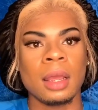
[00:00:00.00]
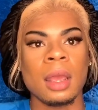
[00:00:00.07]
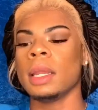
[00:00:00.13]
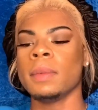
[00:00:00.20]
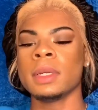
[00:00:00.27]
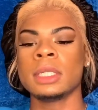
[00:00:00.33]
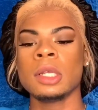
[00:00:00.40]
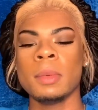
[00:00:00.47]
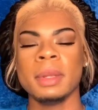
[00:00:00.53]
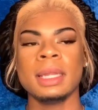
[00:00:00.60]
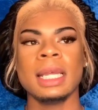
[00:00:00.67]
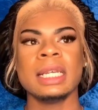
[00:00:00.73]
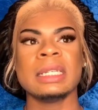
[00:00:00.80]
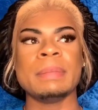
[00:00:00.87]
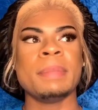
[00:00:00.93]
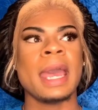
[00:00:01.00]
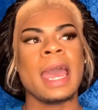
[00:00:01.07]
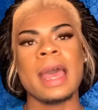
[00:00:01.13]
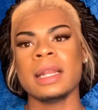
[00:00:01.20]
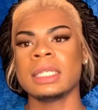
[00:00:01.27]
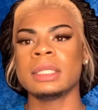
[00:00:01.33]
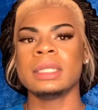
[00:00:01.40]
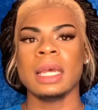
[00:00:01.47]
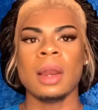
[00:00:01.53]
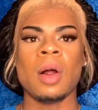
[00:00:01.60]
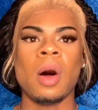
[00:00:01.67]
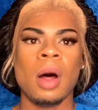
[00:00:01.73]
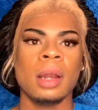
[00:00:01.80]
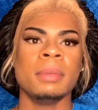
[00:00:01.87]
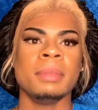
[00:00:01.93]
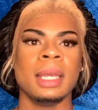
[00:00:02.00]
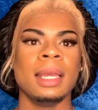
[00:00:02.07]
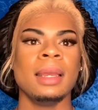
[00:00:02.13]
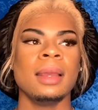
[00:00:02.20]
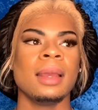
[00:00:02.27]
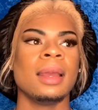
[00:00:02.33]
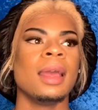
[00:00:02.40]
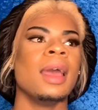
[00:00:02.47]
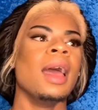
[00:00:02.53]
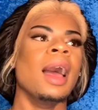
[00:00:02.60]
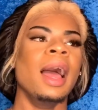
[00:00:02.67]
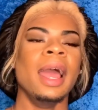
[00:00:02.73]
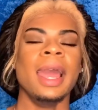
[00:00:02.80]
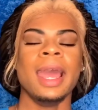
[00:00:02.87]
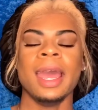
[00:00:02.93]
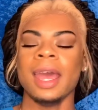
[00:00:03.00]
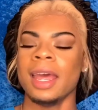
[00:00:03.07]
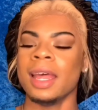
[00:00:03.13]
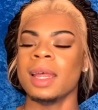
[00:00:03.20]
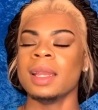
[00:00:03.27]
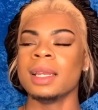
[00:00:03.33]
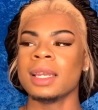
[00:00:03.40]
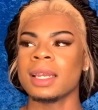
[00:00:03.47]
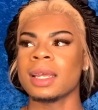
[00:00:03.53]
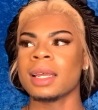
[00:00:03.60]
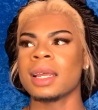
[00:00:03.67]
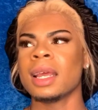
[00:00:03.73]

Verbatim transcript: There were so many things bad said on me and